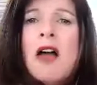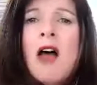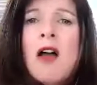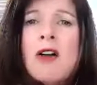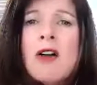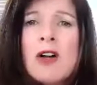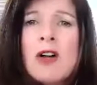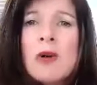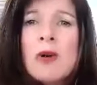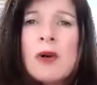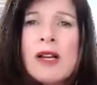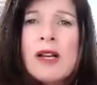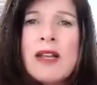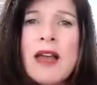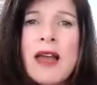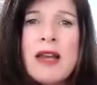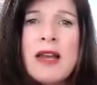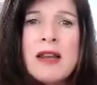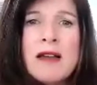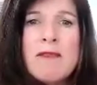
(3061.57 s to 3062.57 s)

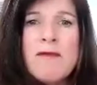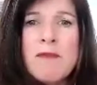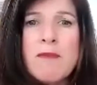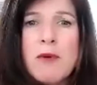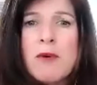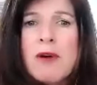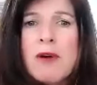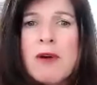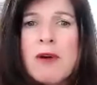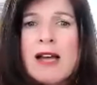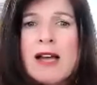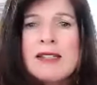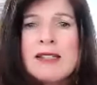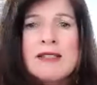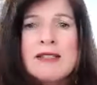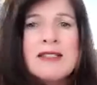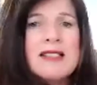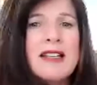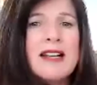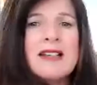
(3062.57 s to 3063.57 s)
creative
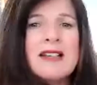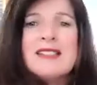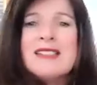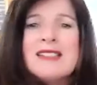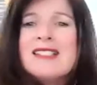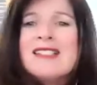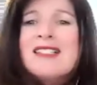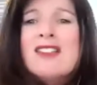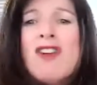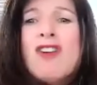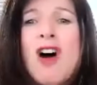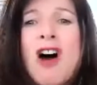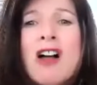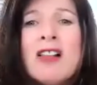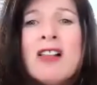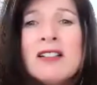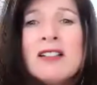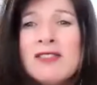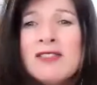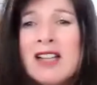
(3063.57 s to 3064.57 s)
presence that exists in
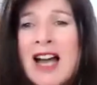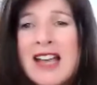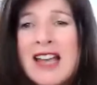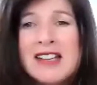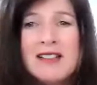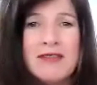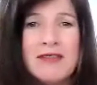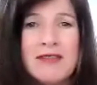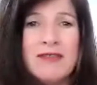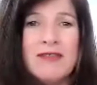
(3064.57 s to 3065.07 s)
all of life,